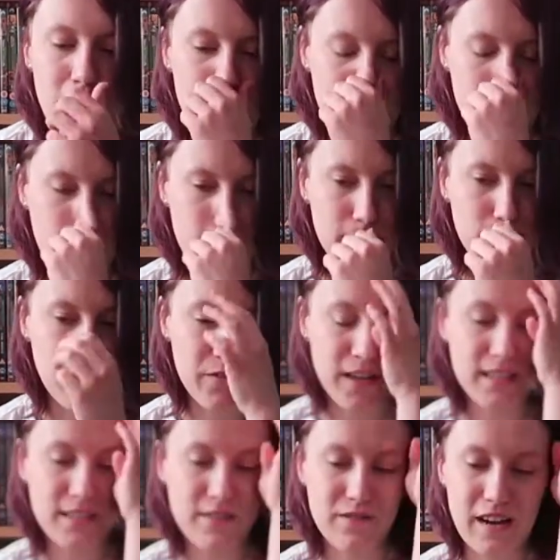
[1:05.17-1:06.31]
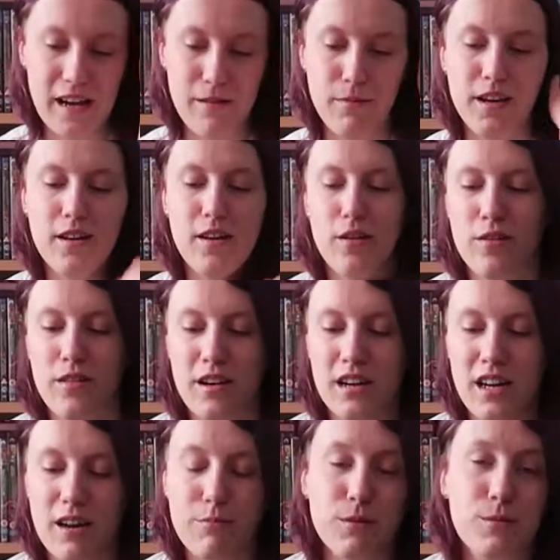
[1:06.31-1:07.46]
Uh, my friends and family know that
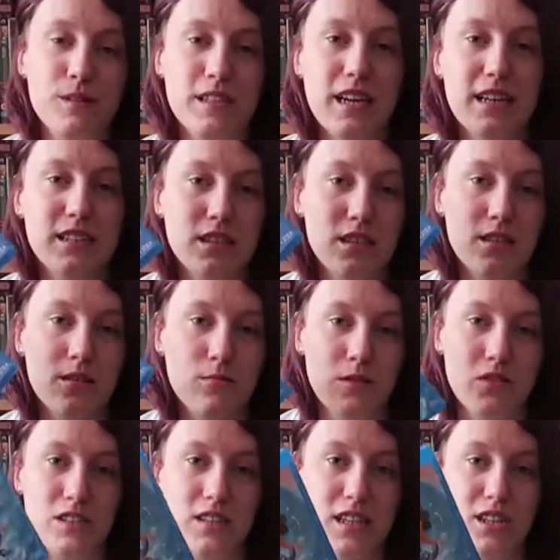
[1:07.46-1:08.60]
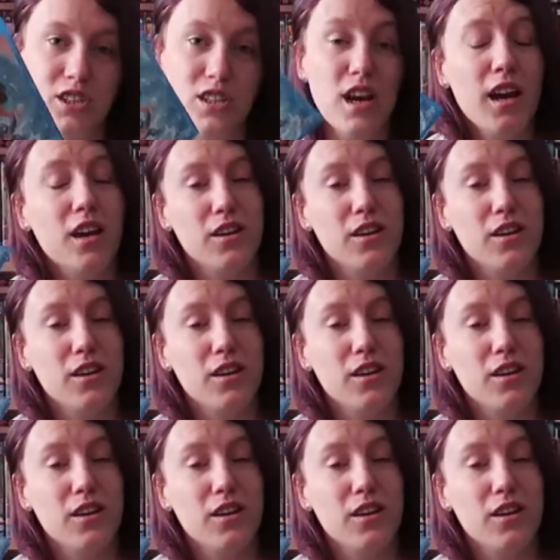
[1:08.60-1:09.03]
I am obsessed with Stitch.